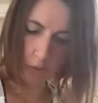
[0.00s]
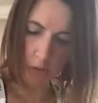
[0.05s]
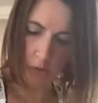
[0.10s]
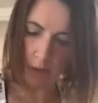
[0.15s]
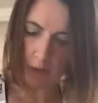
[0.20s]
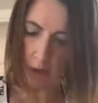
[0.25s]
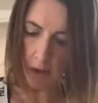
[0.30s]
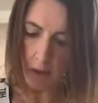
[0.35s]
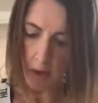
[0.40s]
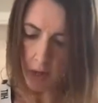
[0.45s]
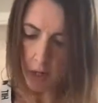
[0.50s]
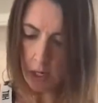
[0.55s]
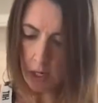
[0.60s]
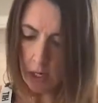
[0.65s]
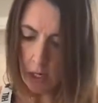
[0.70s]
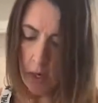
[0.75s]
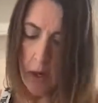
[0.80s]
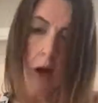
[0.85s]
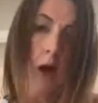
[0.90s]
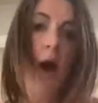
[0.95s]
that
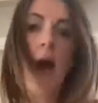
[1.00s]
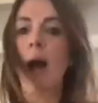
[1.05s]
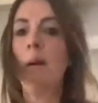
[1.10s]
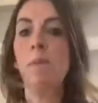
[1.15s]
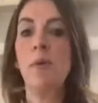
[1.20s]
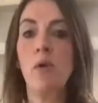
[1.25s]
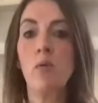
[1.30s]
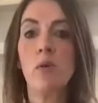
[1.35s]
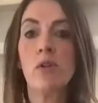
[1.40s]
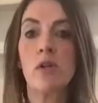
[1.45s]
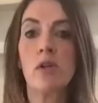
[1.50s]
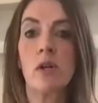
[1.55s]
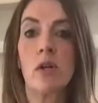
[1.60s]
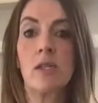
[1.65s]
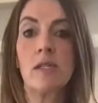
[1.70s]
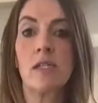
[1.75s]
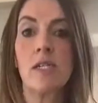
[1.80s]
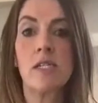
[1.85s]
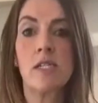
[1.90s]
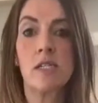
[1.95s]
are happy with your
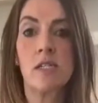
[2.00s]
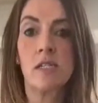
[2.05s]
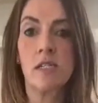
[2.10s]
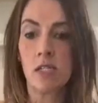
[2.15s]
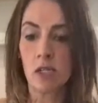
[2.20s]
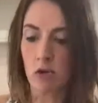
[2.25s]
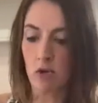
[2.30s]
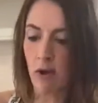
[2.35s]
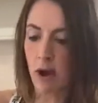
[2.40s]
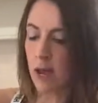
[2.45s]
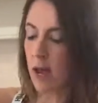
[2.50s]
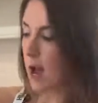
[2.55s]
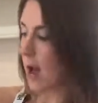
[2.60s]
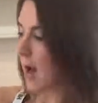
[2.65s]
consistency, great.